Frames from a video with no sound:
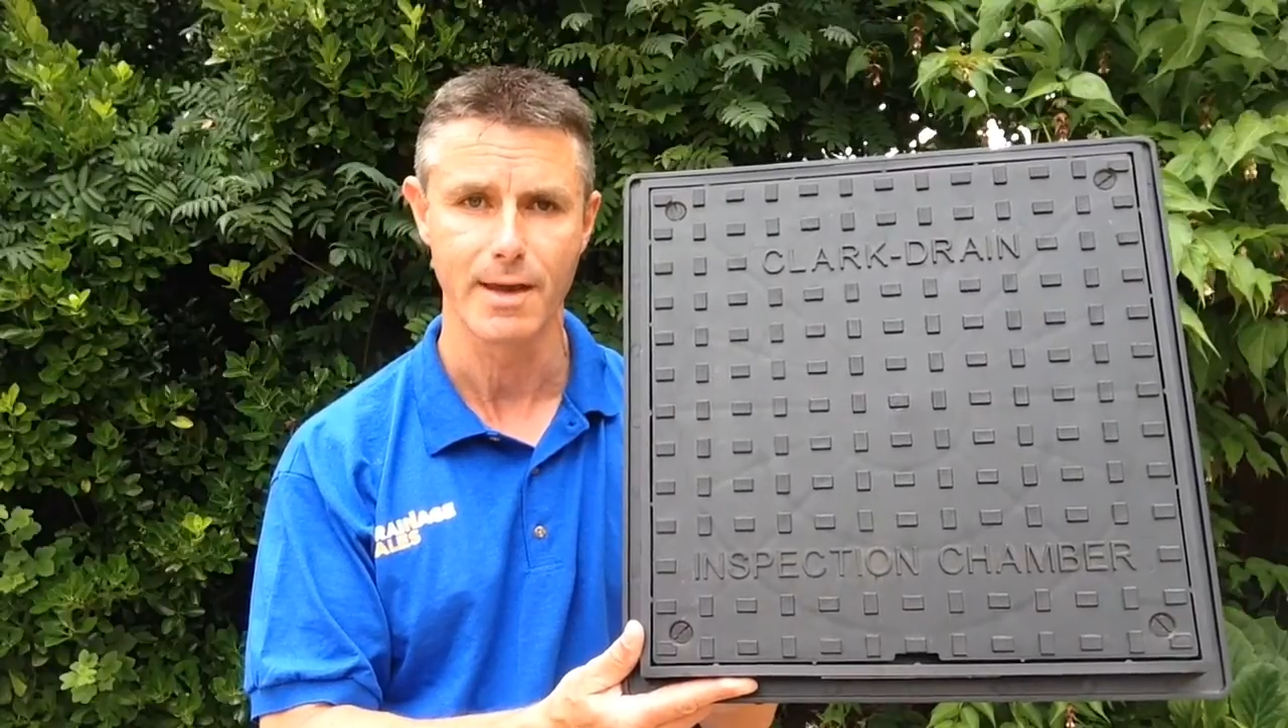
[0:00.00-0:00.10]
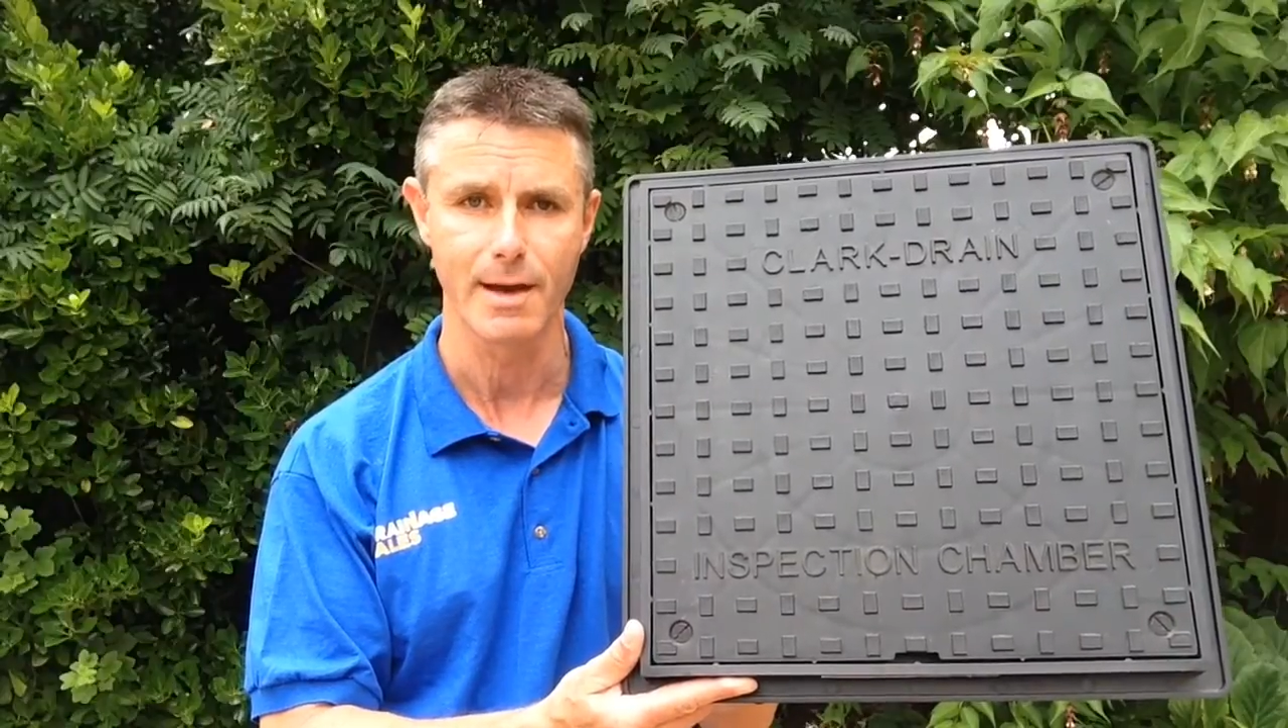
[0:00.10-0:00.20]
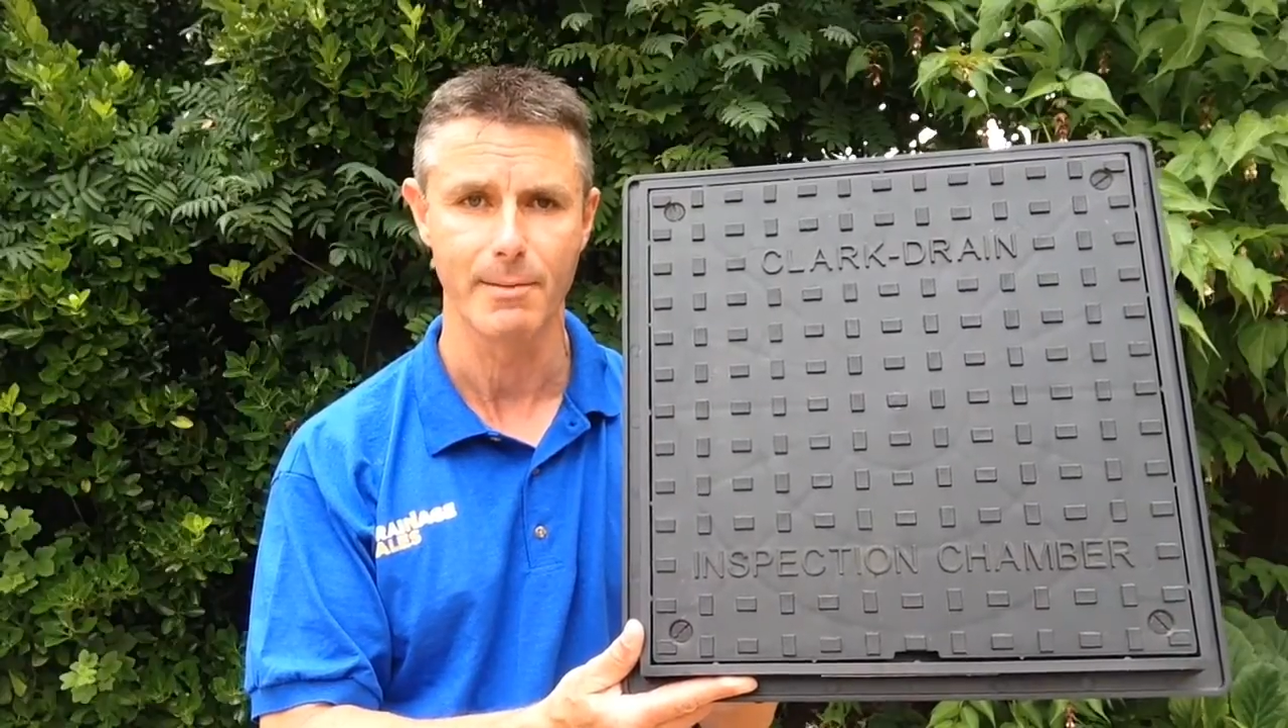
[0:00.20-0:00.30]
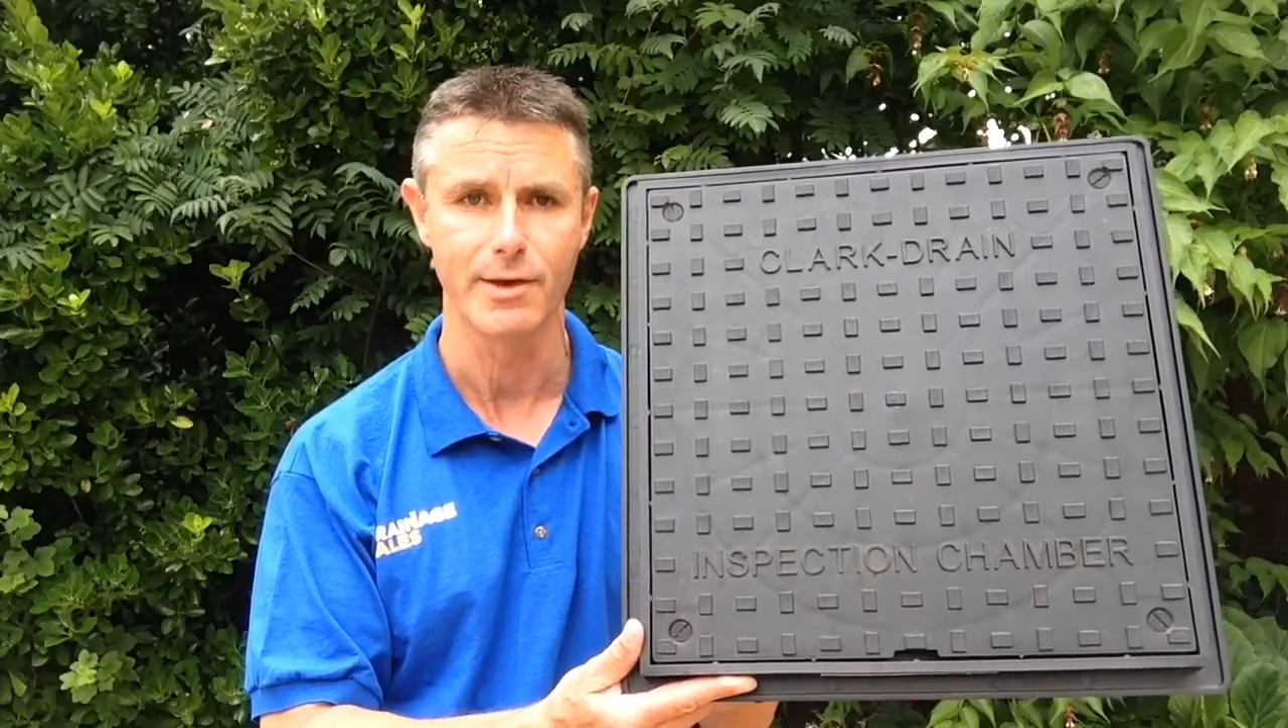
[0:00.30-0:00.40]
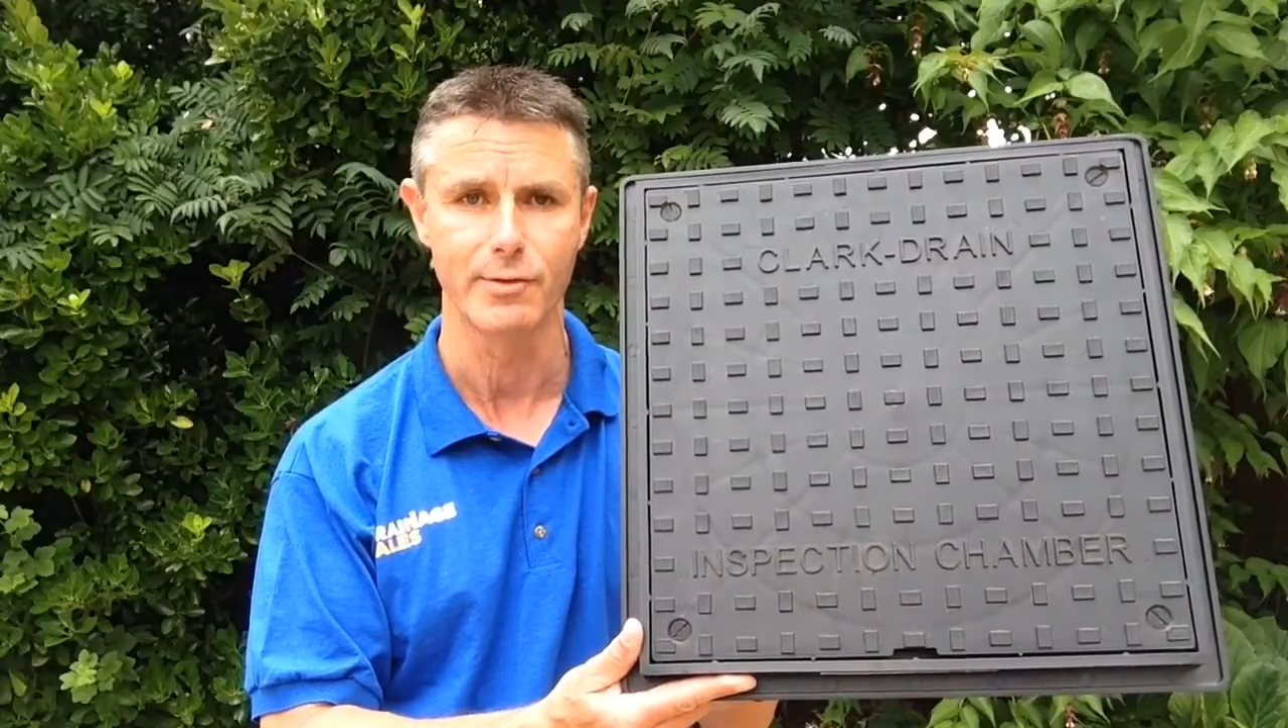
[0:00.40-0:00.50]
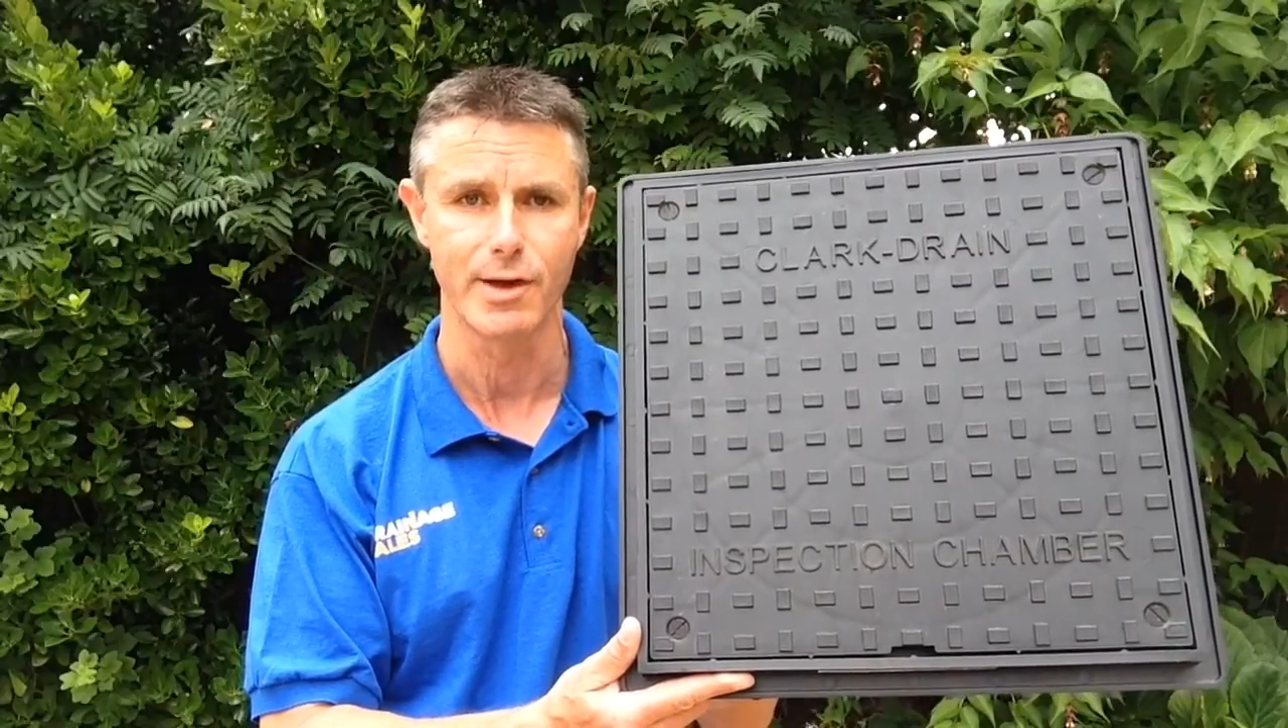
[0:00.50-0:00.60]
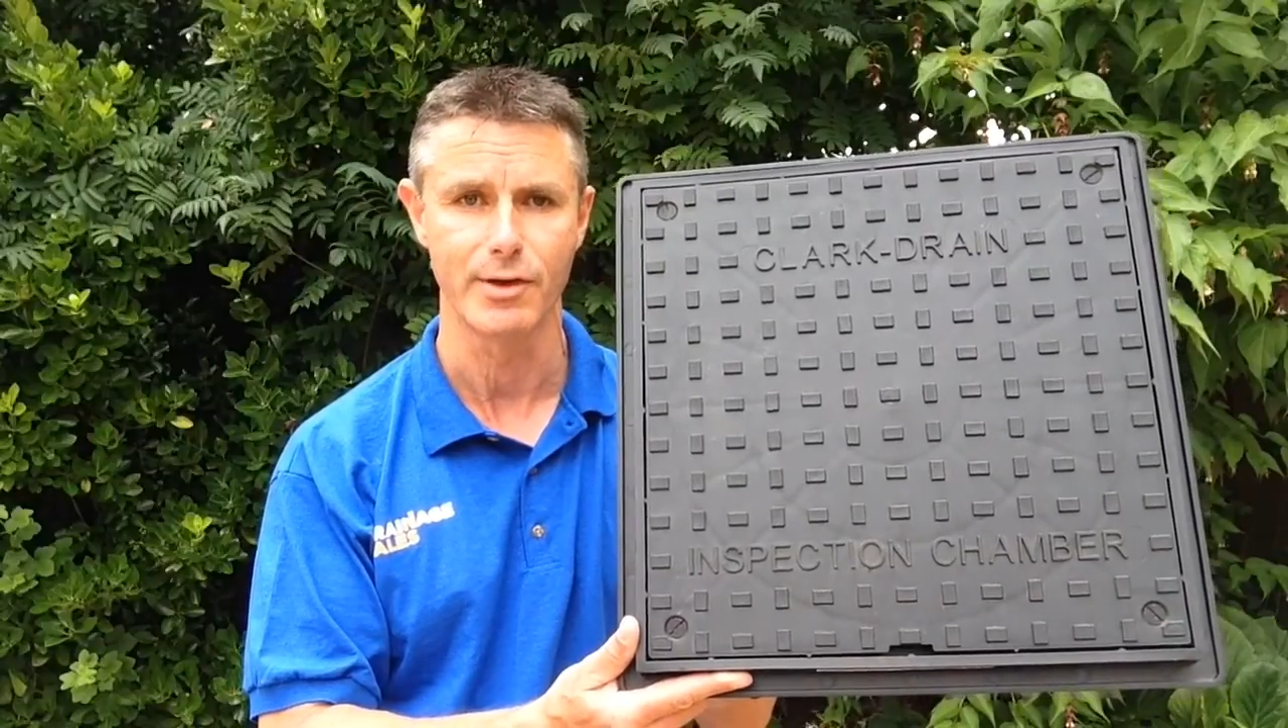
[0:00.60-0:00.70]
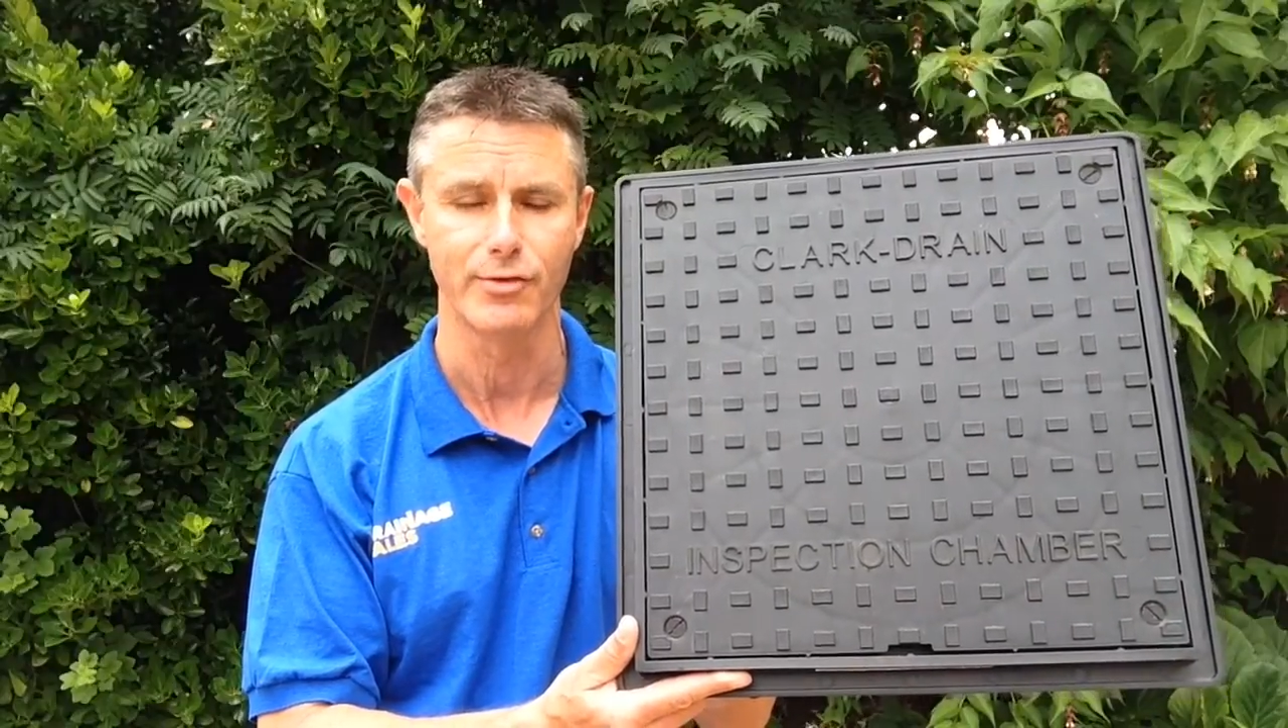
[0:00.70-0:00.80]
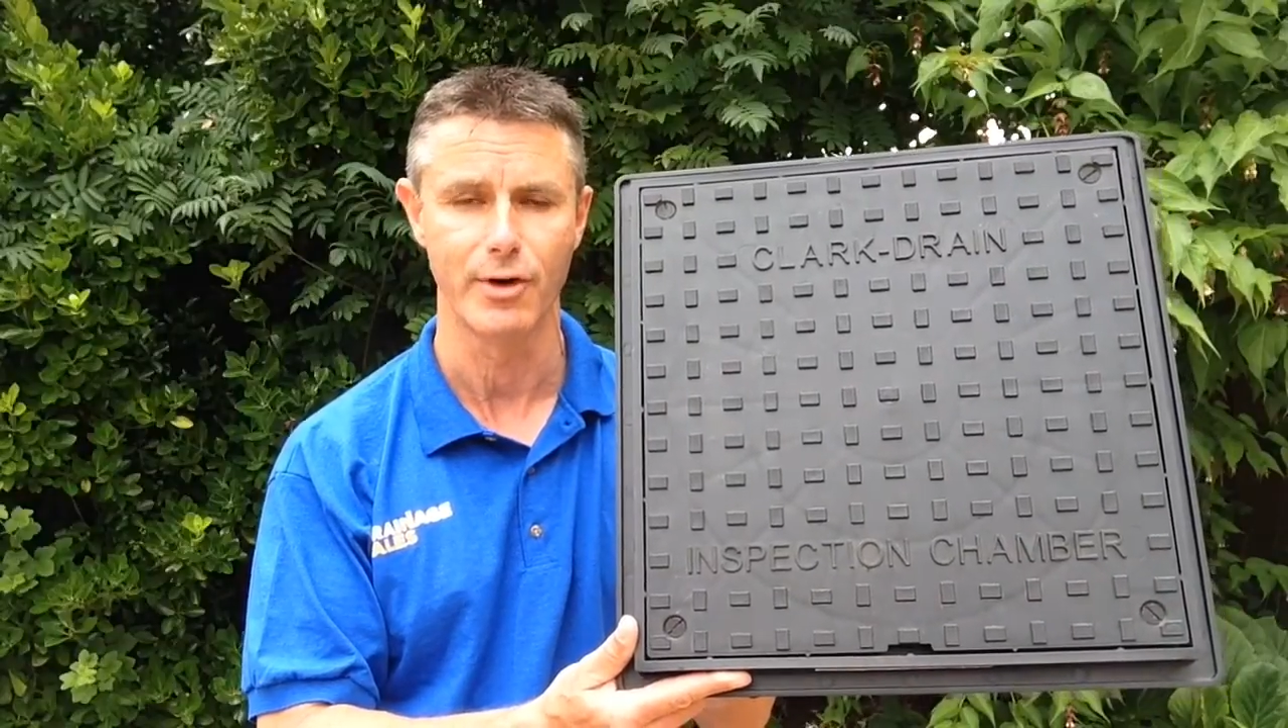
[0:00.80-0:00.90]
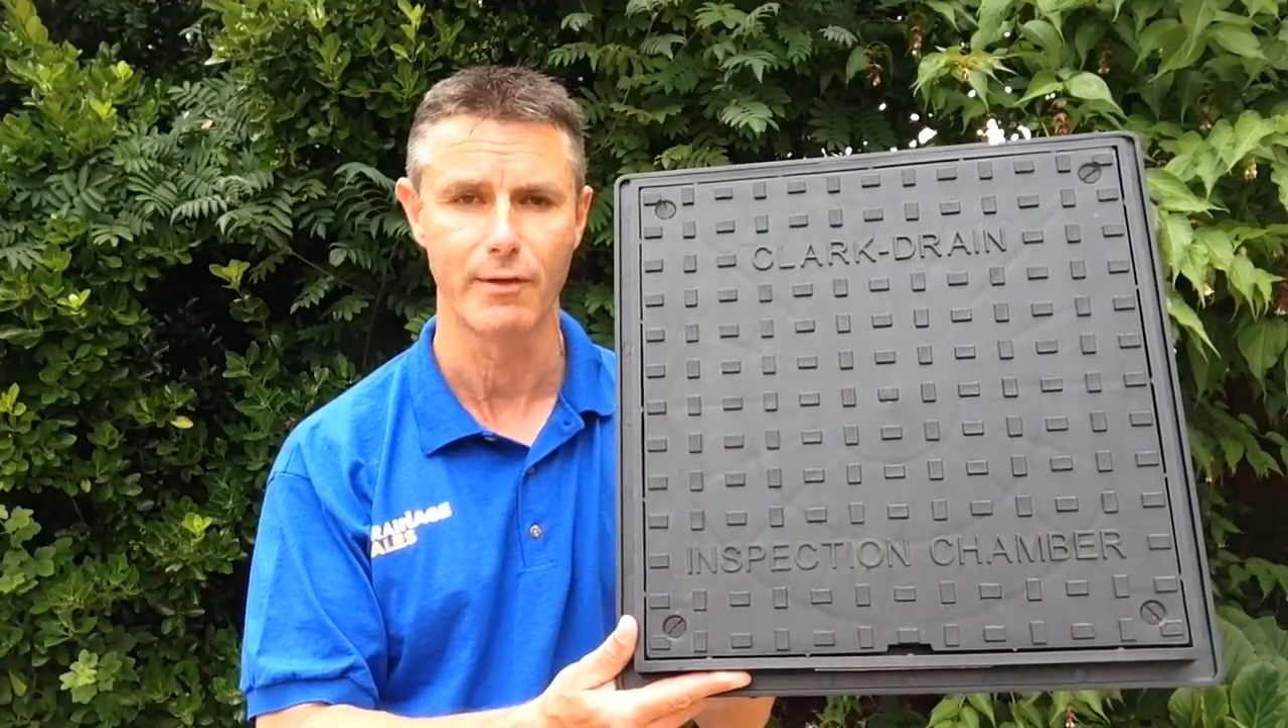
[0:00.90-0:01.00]
that means we
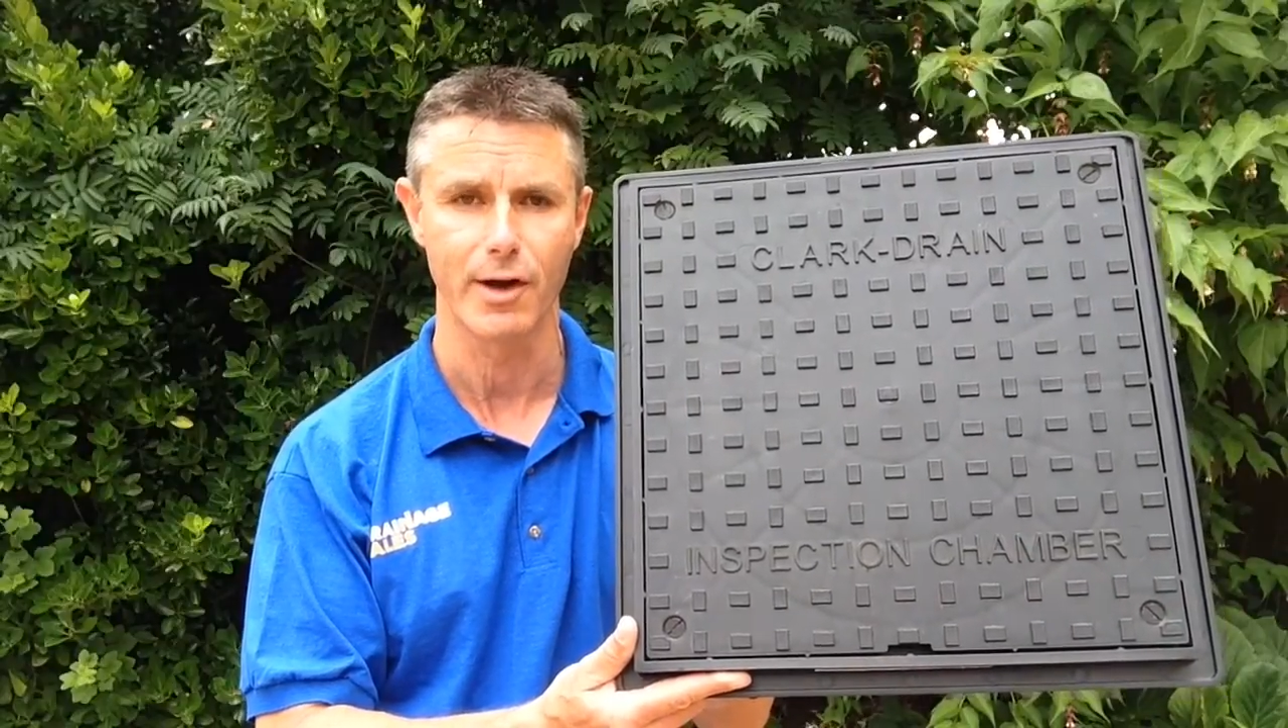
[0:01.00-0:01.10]
can drive